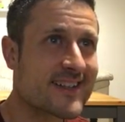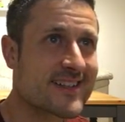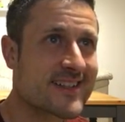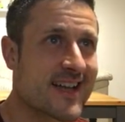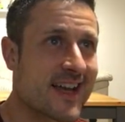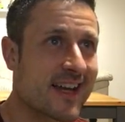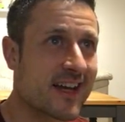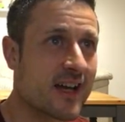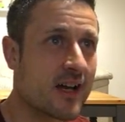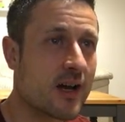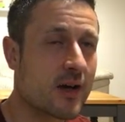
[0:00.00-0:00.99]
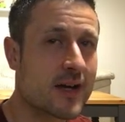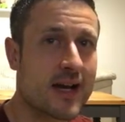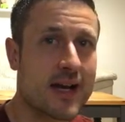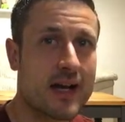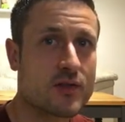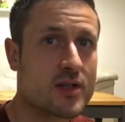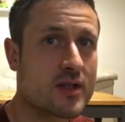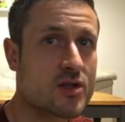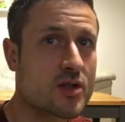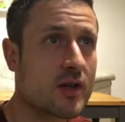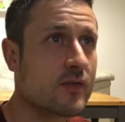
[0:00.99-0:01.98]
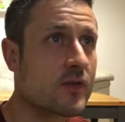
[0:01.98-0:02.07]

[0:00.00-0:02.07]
Sick. Okay, outside shot for